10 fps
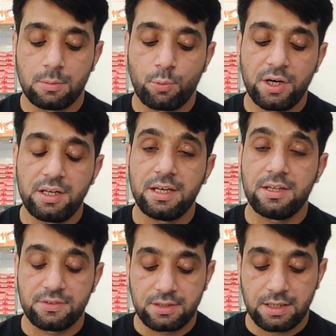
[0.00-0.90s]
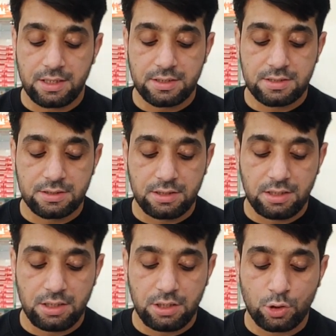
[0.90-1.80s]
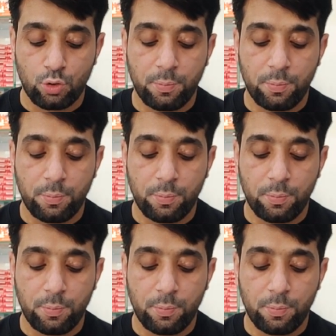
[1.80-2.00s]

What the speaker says: The point here is that the